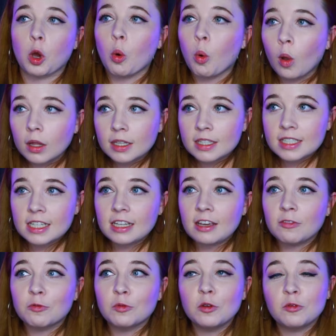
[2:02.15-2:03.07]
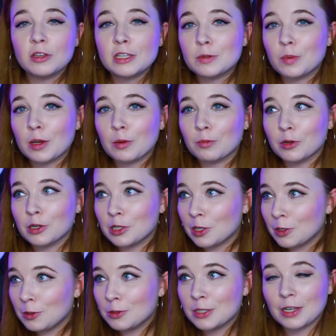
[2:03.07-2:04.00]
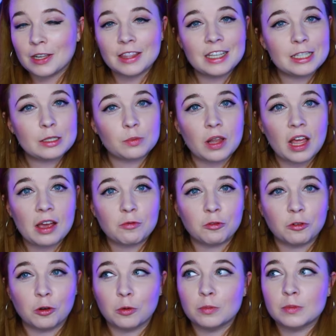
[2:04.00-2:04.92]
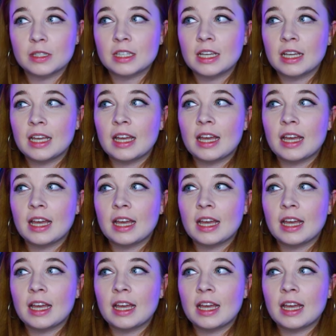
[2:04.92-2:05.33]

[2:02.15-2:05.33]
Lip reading: quality of movies being produced on these platforms